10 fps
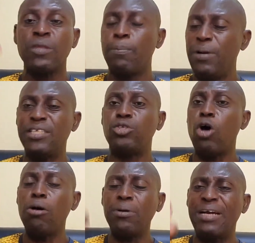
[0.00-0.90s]
Please
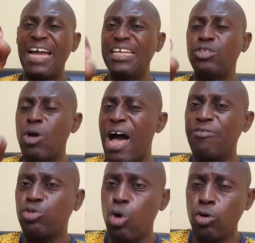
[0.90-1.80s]
don't grind it to
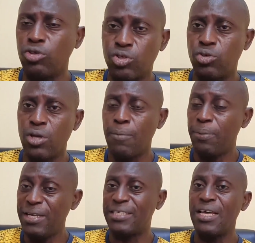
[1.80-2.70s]
have stones,
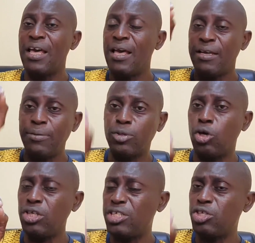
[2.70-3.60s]
please,
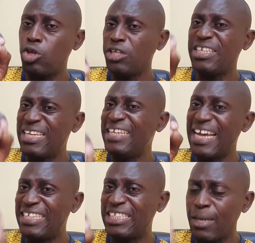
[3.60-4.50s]
because it is not easily
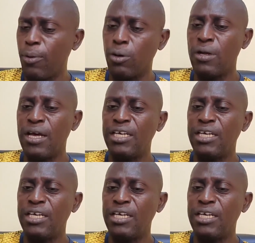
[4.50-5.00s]
digestible.